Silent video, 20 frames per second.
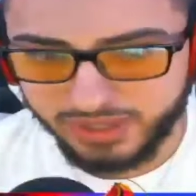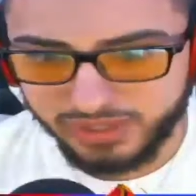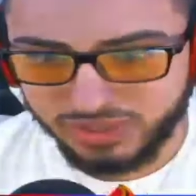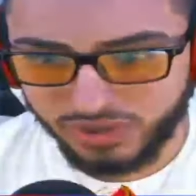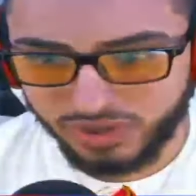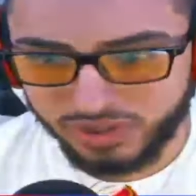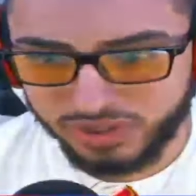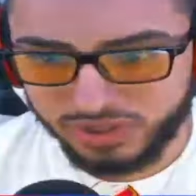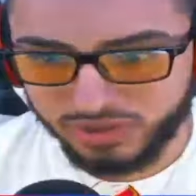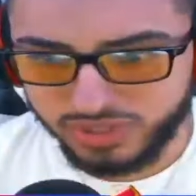it's
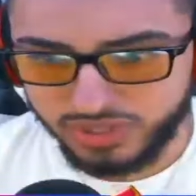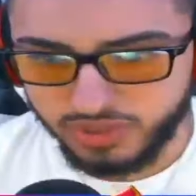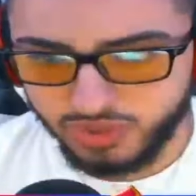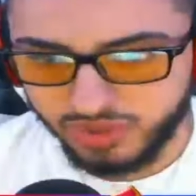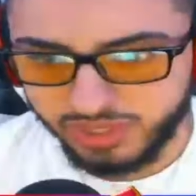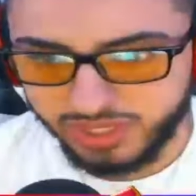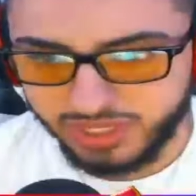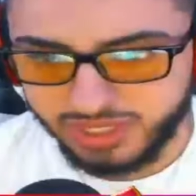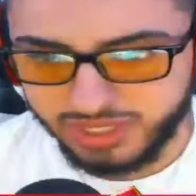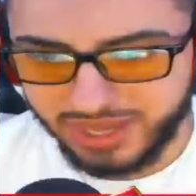also
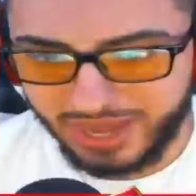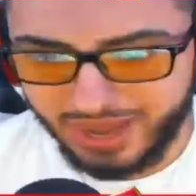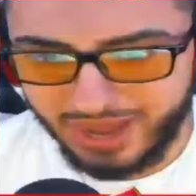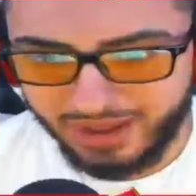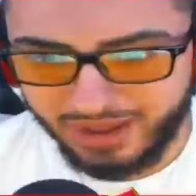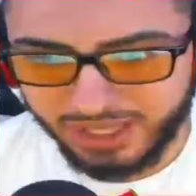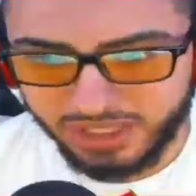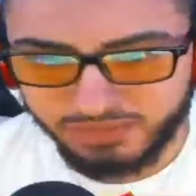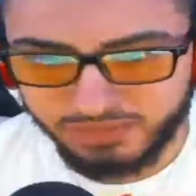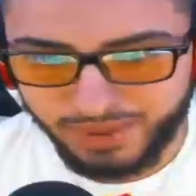equally not
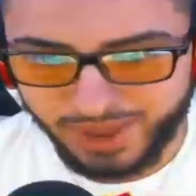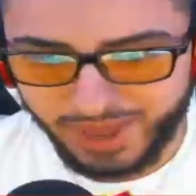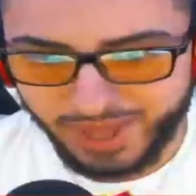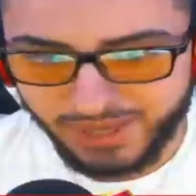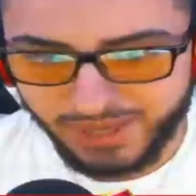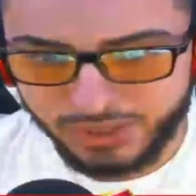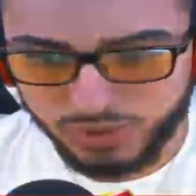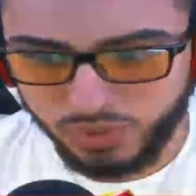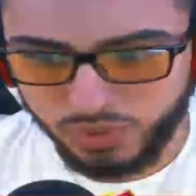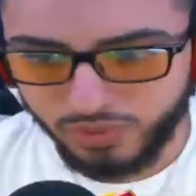as bad
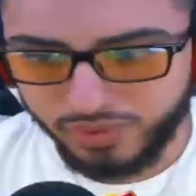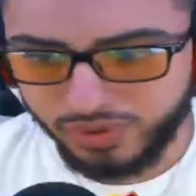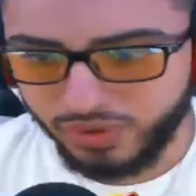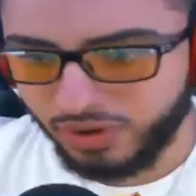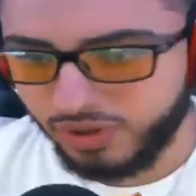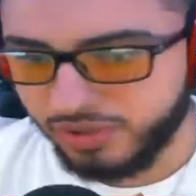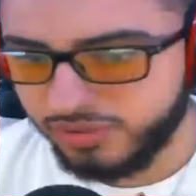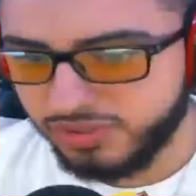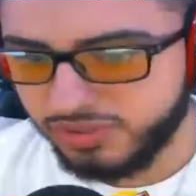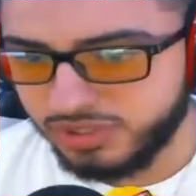as what we
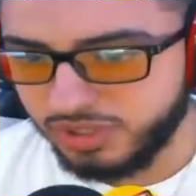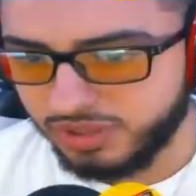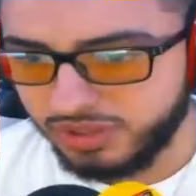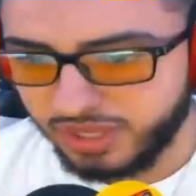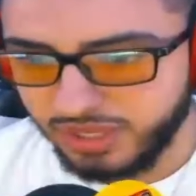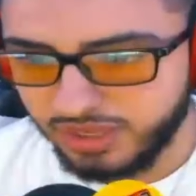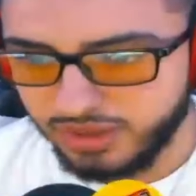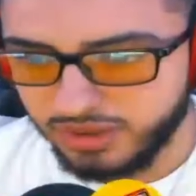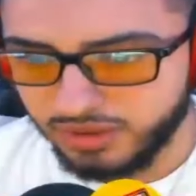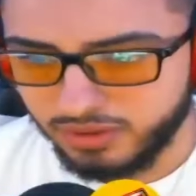all used to
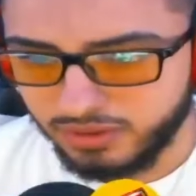think.